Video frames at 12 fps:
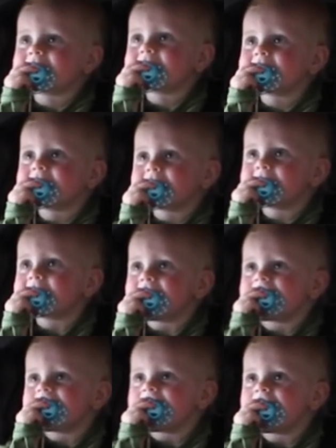But
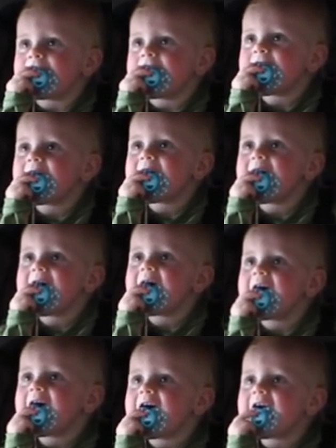Freddie's now in
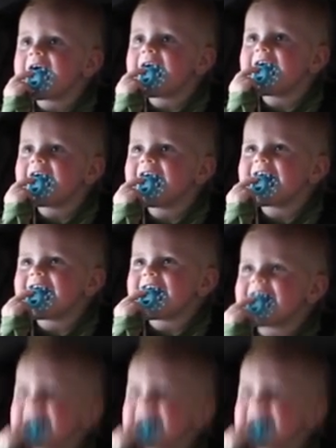our new pram.